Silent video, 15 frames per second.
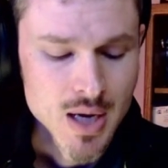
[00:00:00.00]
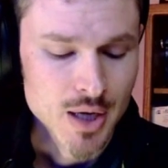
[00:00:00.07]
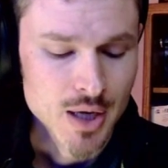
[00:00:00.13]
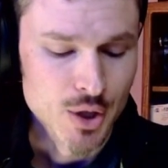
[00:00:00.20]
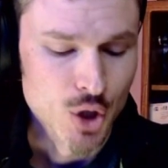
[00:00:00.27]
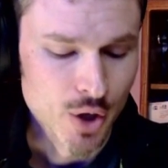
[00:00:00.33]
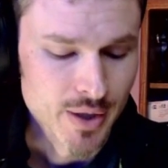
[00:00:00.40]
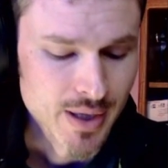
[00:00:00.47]

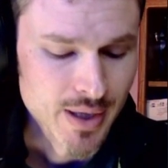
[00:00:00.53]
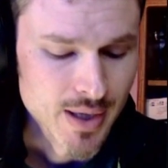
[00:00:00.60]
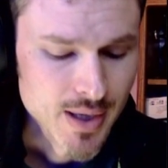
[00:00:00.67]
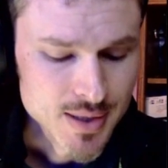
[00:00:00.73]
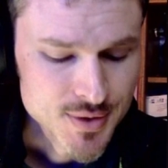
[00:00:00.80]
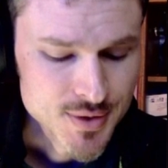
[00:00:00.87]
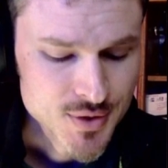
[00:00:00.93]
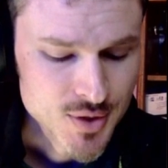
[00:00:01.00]
Guarding
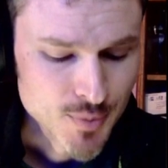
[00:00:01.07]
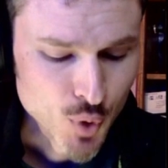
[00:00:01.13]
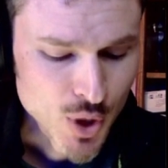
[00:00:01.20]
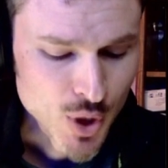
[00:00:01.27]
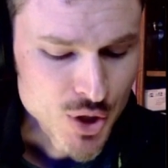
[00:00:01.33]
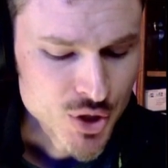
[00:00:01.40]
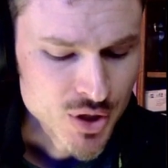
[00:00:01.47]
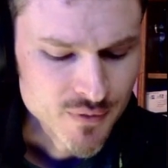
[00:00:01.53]
against
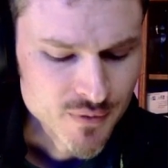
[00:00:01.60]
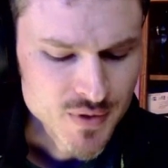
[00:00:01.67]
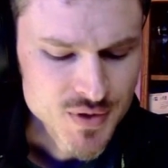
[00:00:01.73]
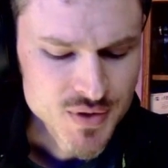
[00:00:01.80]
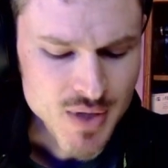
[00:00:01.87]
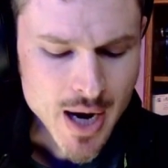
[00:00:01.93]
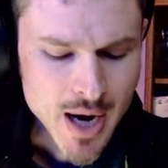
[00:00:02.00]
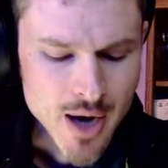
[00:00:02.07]
suppression of
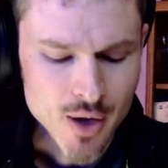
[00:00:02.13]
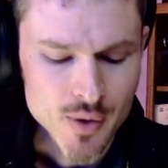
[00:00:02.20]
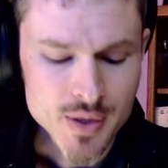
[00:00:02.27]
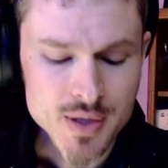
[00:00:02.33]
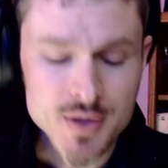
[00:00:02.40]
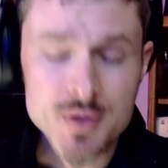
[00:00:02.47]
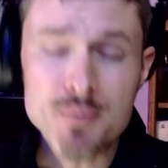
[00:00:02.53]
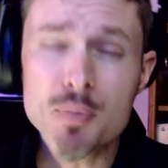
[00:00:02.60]
desire
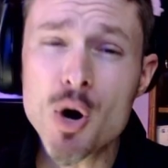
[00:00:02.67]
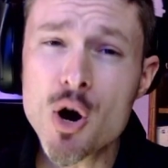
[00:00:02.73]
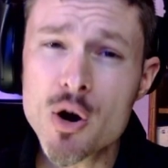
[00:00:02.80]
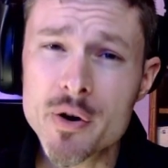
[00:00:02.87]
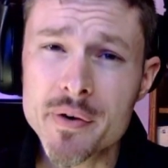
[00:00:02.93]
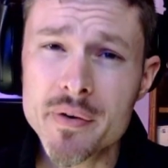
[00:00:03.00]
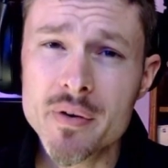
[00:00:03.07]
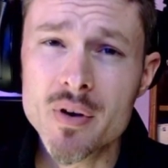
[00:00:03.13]
is
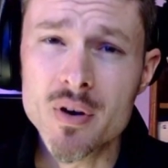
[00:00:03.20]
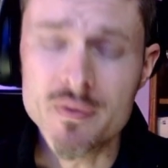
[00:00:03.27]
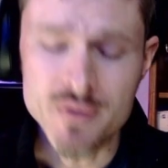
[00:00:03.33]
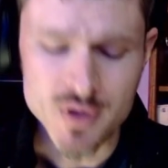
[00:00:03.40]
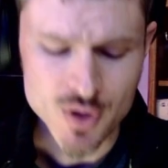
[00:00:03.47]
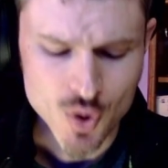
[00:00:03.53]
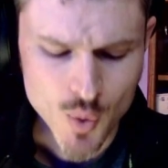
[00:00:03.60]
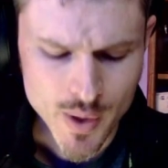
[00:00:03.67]
part of the
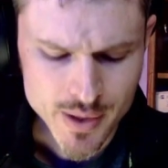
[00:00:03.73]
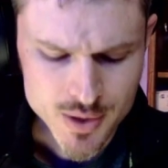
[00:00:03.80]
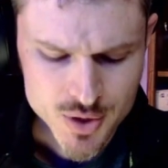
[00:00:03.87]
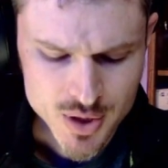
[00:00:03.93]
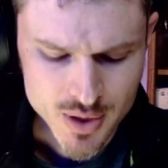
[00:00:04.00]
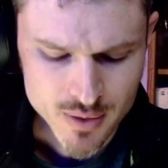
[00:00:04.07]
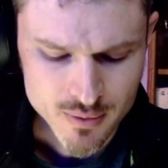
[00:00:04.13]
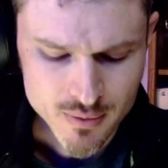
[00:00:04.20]

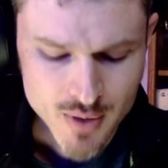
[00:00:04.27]
equation.